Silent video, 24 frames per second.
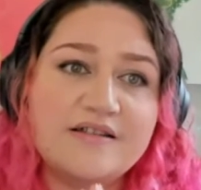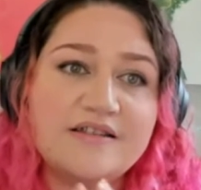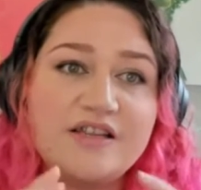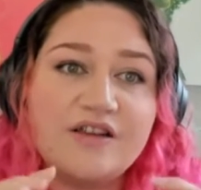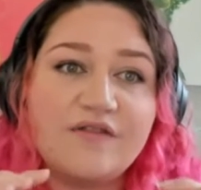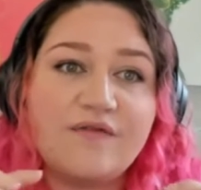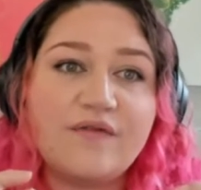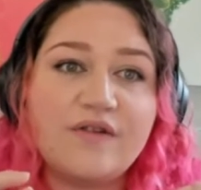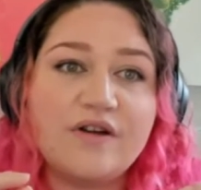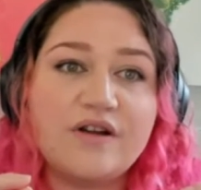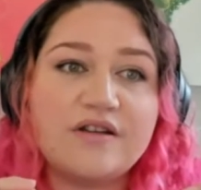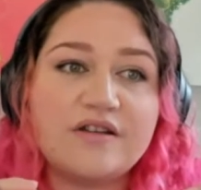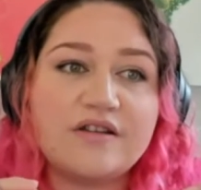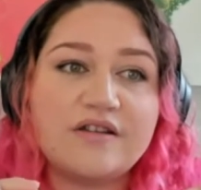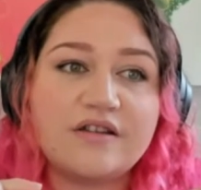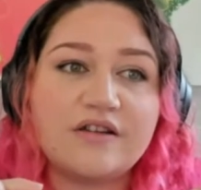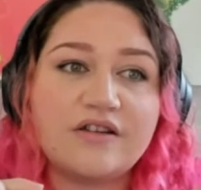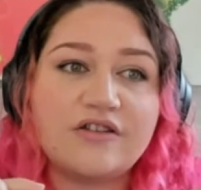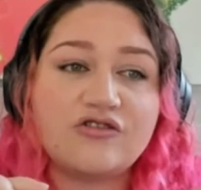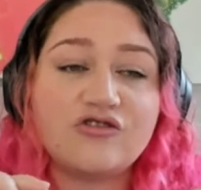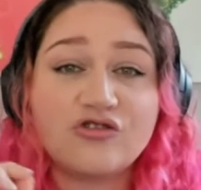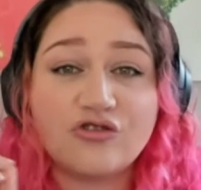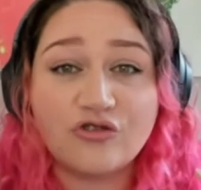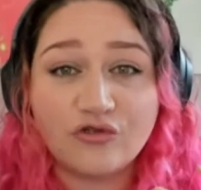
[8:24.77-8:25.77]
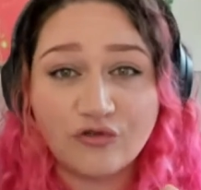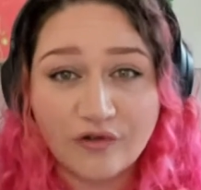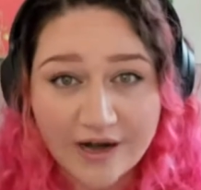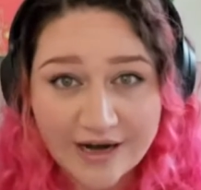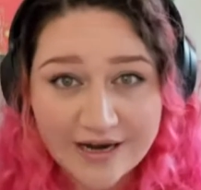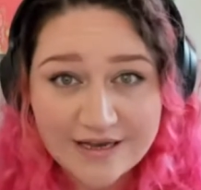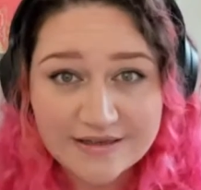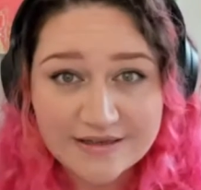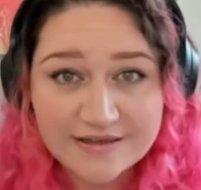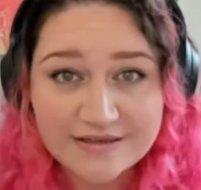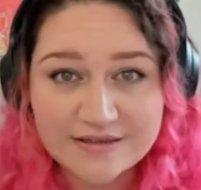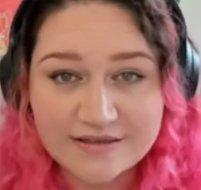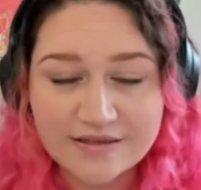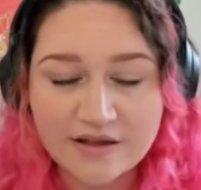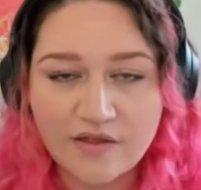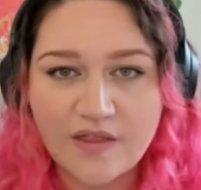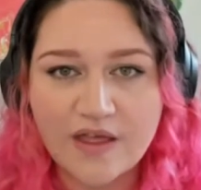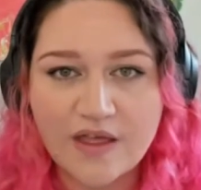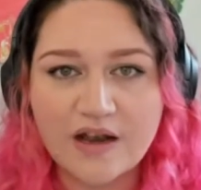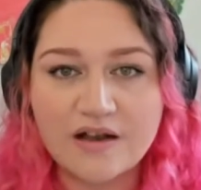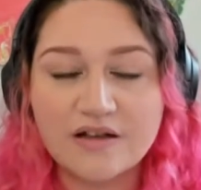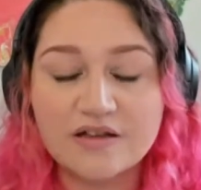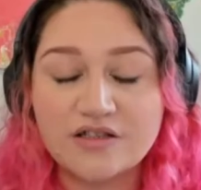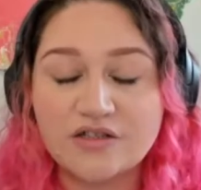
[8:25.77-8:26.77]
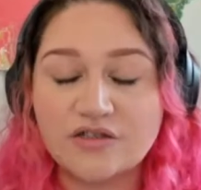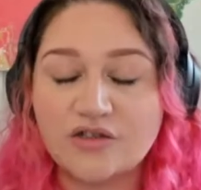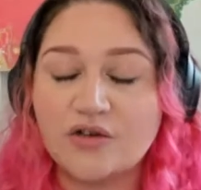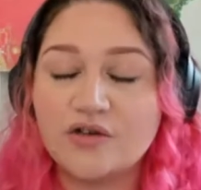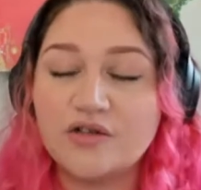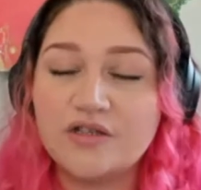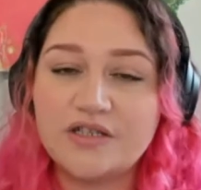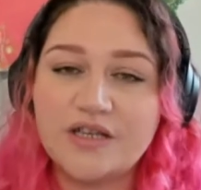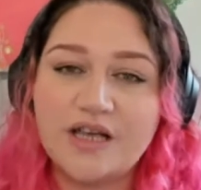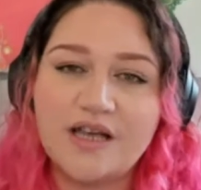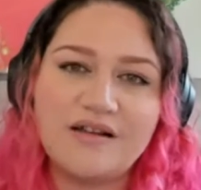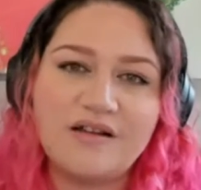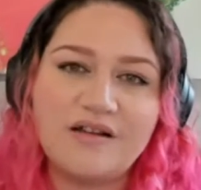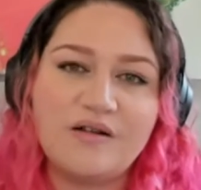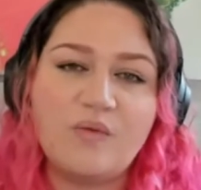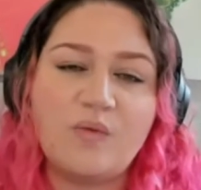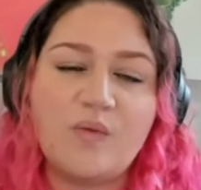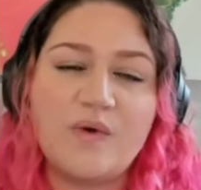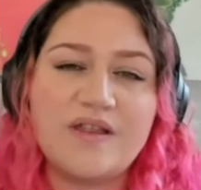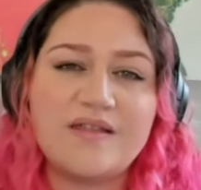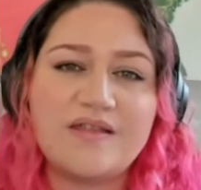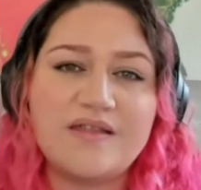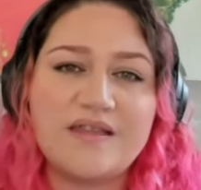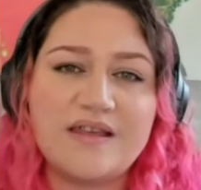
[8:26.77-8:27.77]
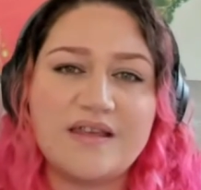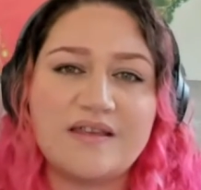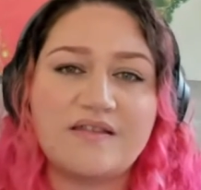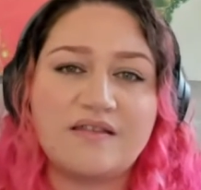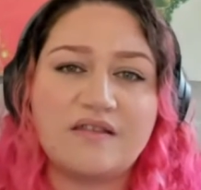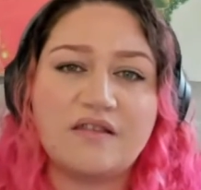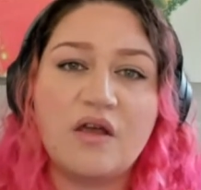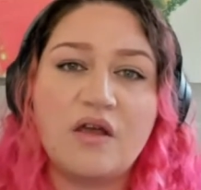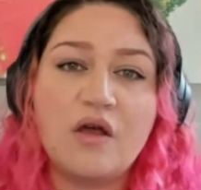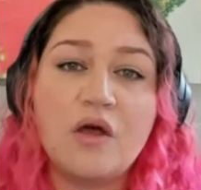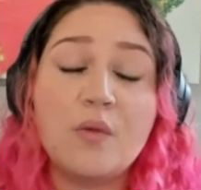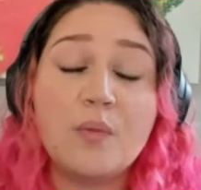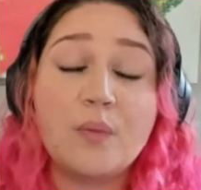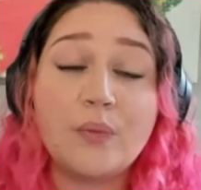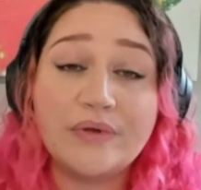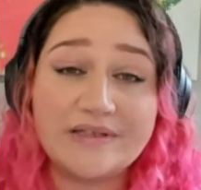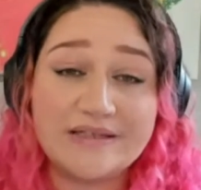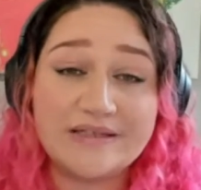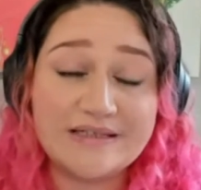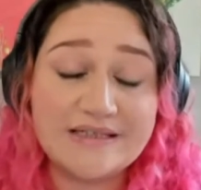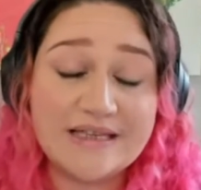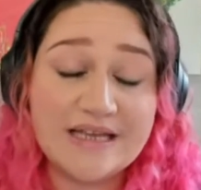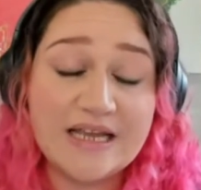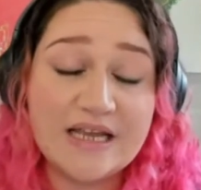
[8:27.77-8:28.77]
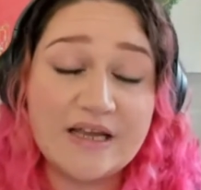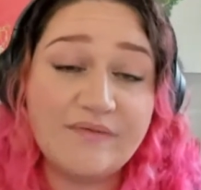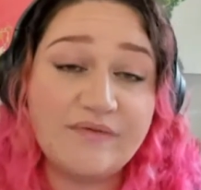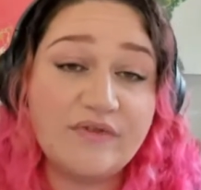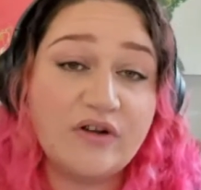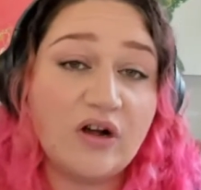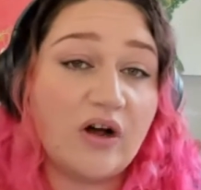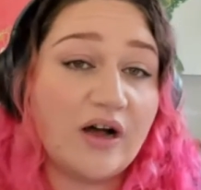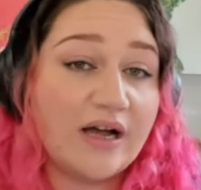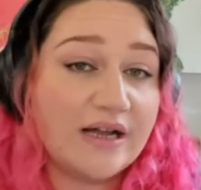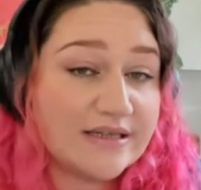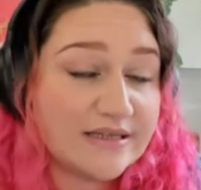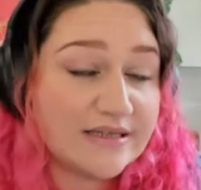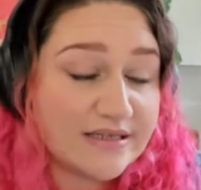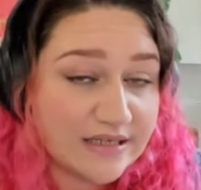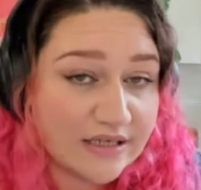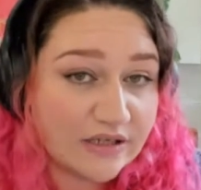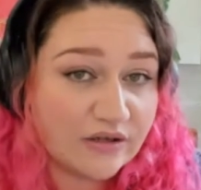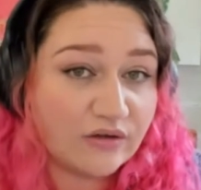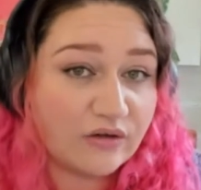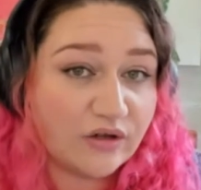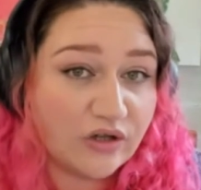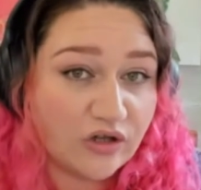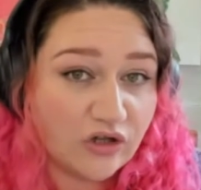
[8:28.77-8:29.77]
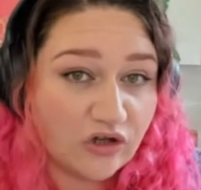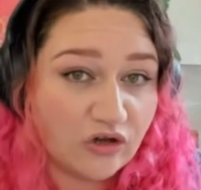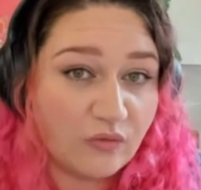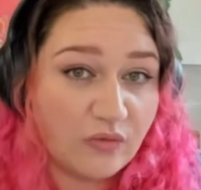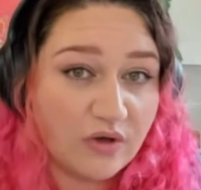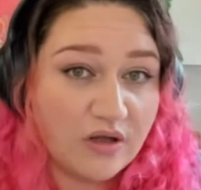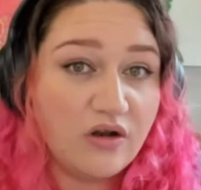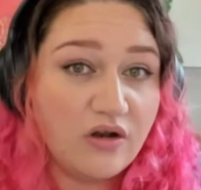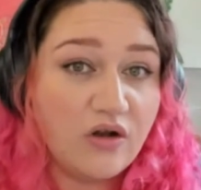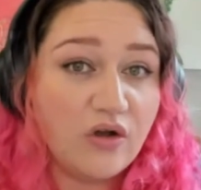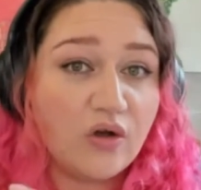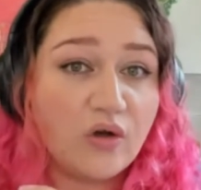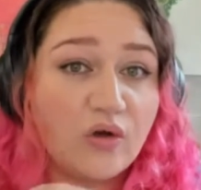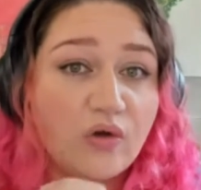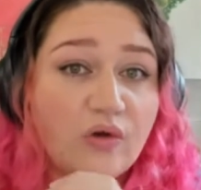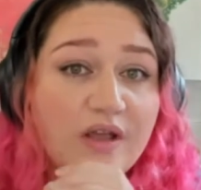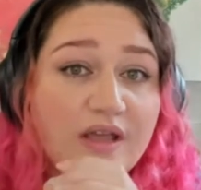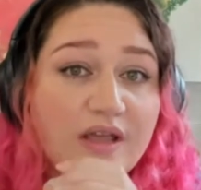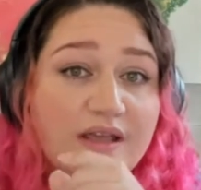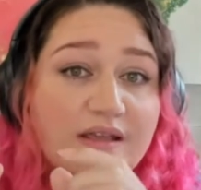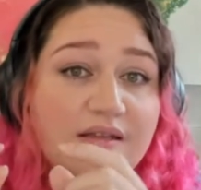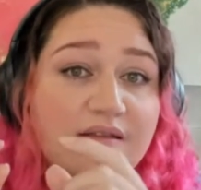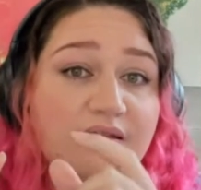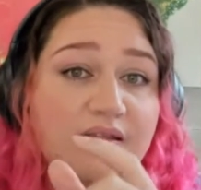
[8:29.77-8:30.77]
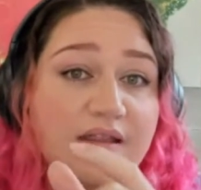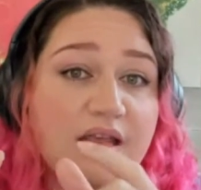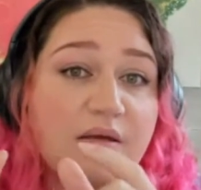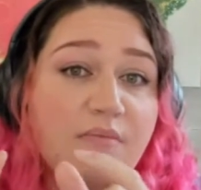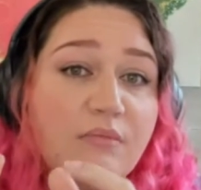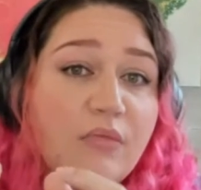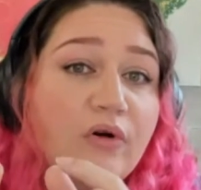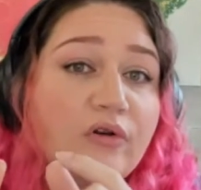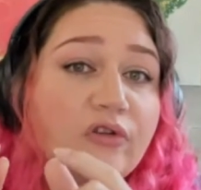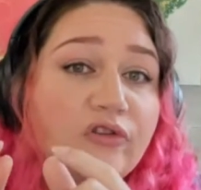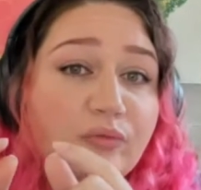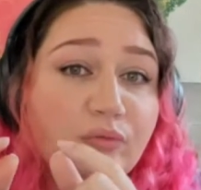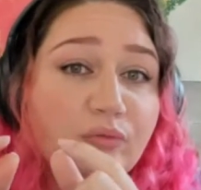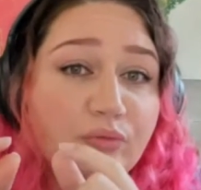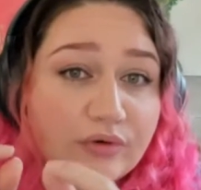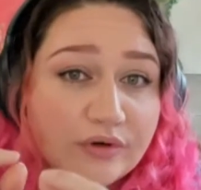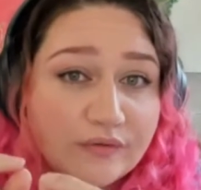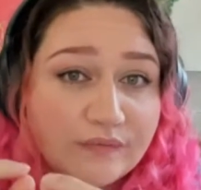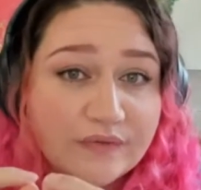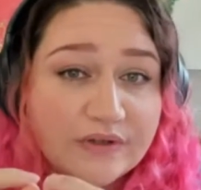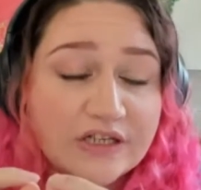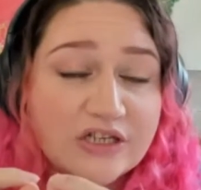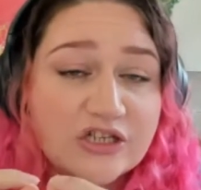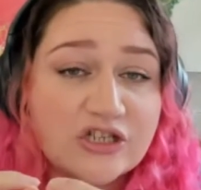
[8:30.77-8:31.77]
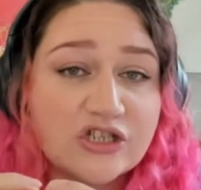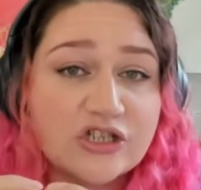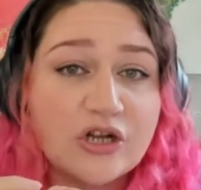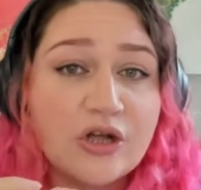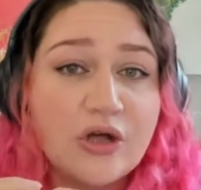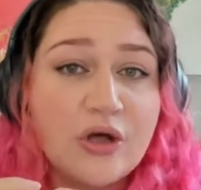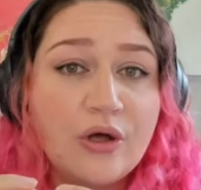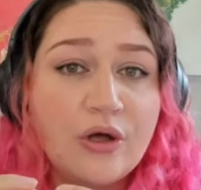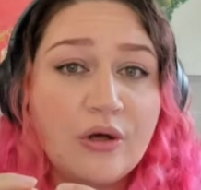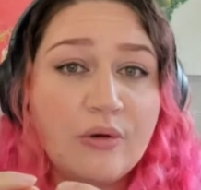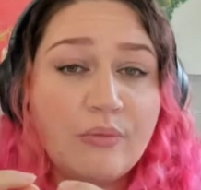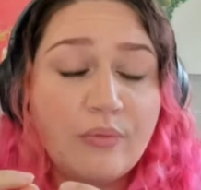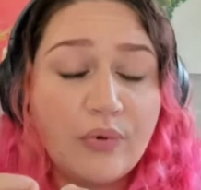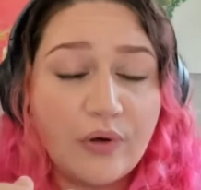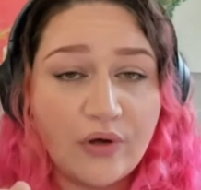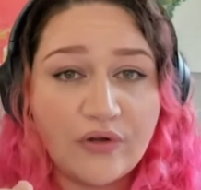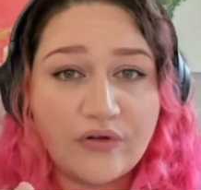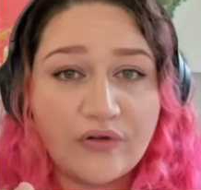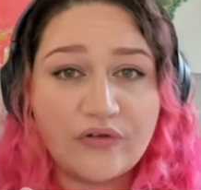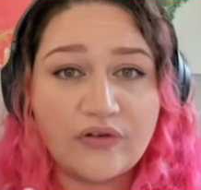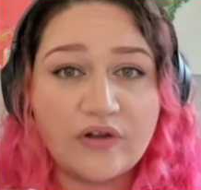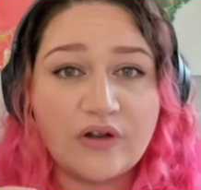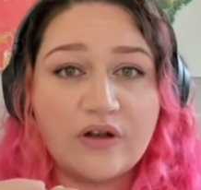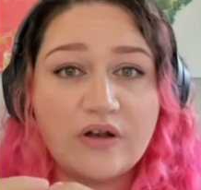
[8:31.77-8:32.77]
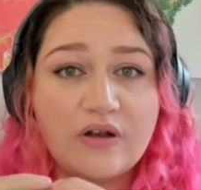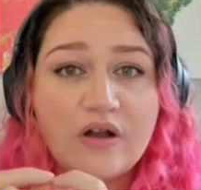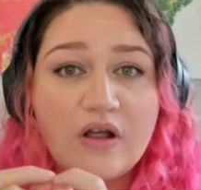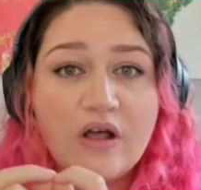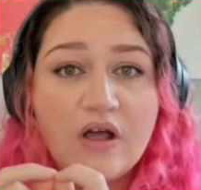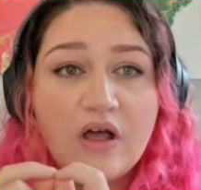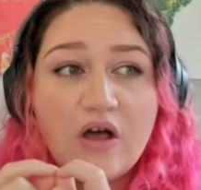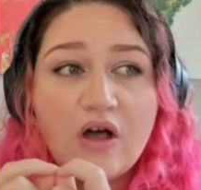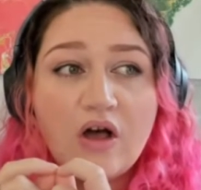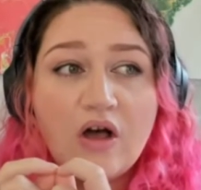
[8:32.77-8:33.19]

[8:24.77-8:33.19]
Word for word: different traits that are associated with this perceived ideal human who is the most privileged person